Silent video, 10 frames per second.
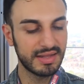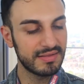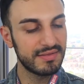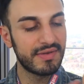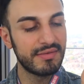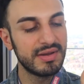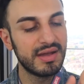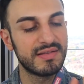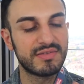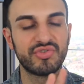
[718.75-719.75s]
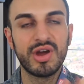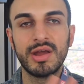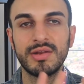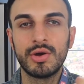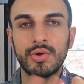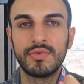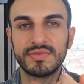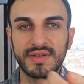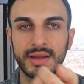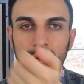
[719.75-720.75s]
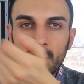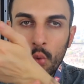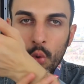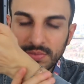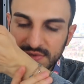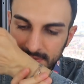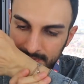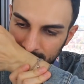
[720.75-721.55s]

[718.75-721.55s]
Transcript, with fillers: It has a very nice dry down of this kind of warmth.